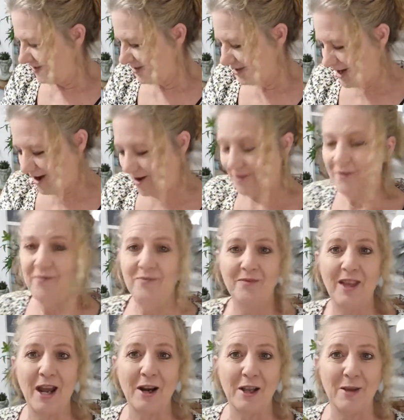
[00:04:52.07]
So
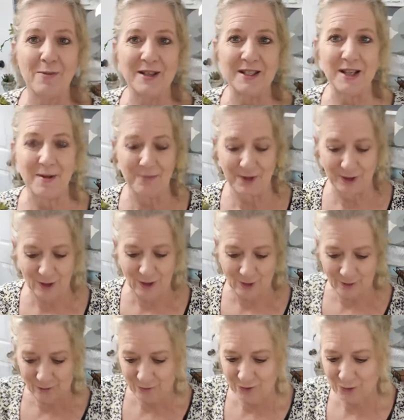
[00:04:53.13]
that'll give me something to
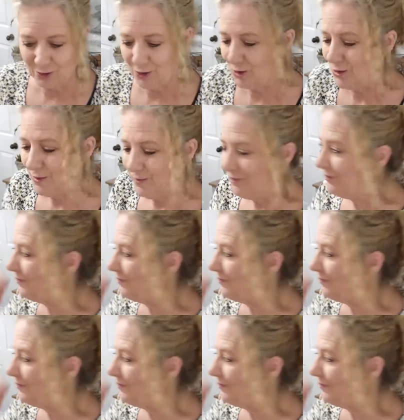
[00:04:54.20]
look through.